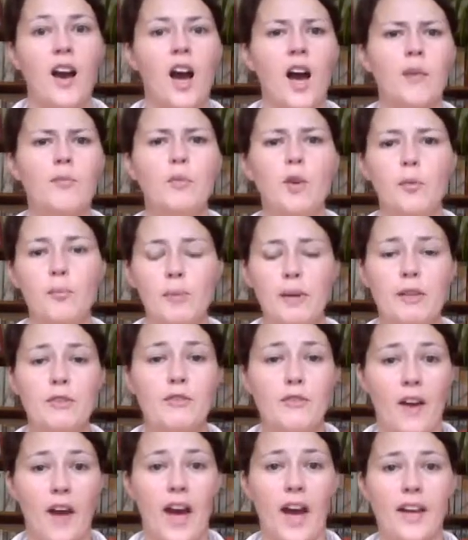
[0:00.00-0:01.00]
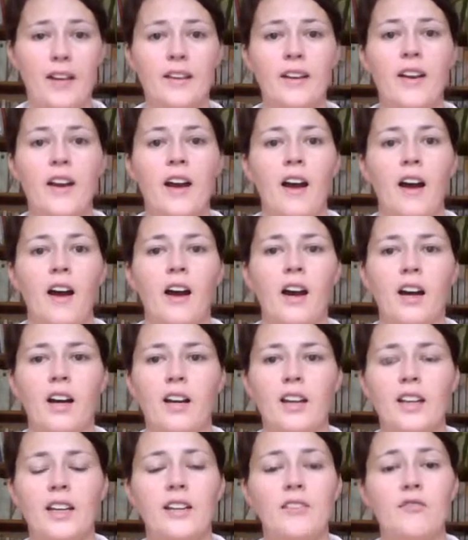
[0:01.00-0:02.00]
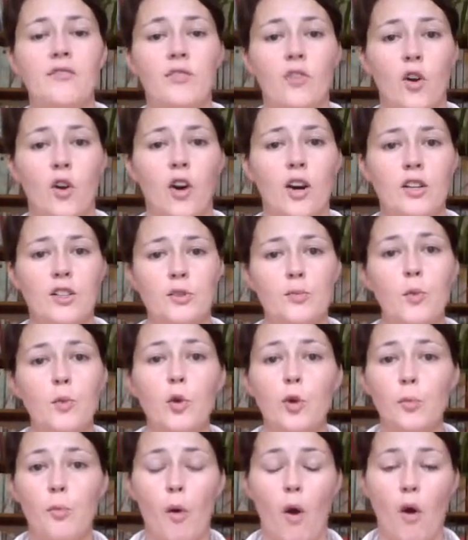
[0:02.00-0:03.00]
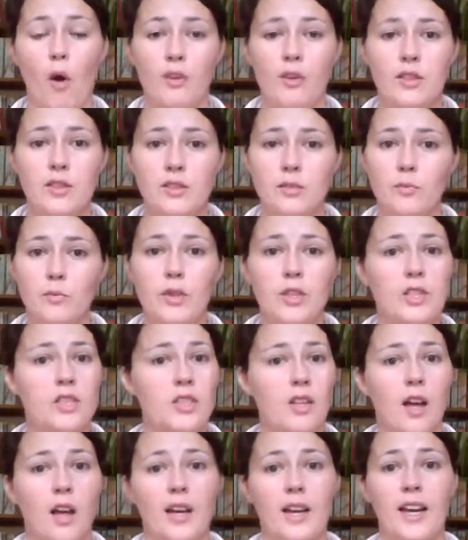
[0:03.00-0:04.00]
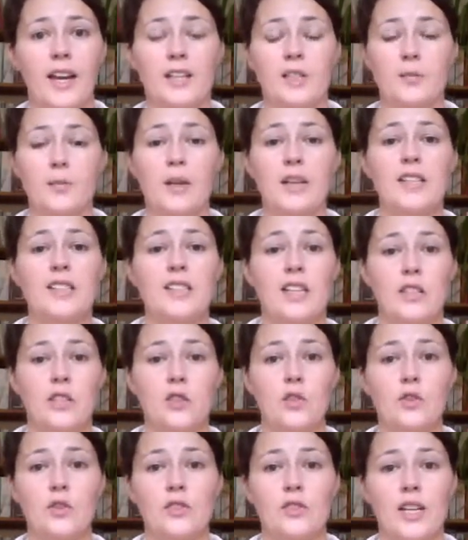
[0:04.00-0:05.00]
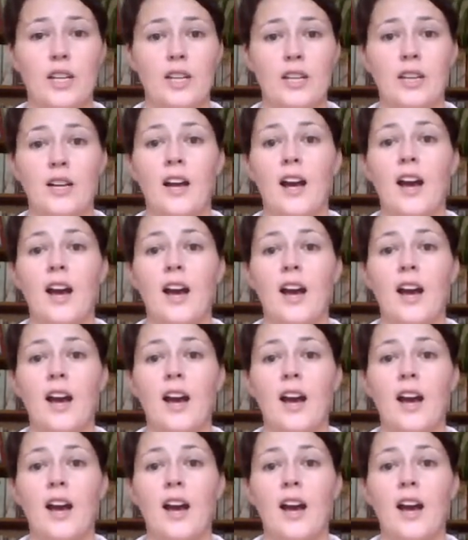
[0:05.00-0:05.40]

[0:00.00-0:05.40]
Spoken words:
I'm not a big fan. I've got a smaller box which has my essentials in,